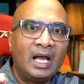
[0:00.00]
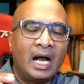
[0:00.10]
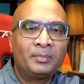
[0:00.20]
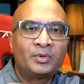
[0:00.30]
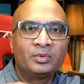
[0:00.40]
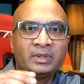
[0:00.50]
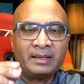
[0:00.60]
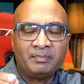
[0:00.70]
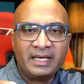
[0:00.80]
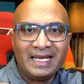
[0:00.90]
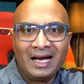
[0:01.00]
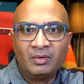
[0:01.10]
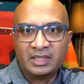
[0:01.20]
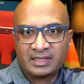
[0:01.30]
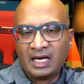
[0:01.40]
up to that many
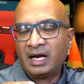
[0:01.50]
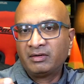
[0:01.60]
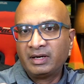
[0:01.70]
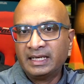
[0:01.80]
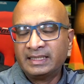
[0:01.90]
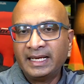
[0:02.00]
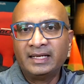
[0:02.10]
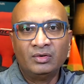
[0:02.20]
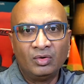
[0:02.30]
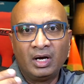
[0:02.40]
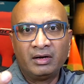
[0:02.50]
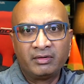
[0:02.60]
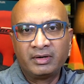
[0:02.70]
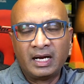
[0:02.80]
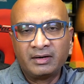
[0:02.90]
hours, 110 or
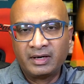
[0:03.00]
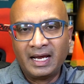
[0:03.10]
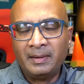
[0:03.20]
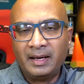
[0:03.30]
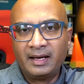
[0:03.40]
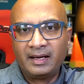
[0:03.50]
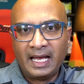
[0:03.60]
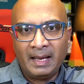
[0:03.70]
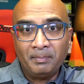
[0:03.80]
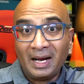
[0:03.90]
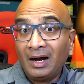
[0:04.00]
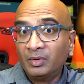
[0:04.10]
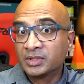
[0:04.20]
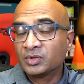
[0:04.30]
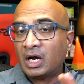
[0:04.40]
100 amp
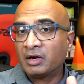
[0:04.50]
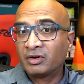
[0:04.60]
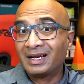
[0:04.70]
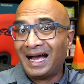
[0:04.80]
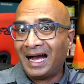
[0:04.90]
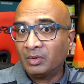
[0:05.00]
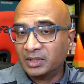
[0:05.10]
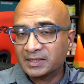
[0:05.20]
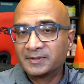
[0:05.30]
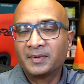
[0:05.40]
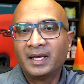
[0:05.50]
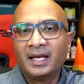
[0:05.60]
hours or 100 hours.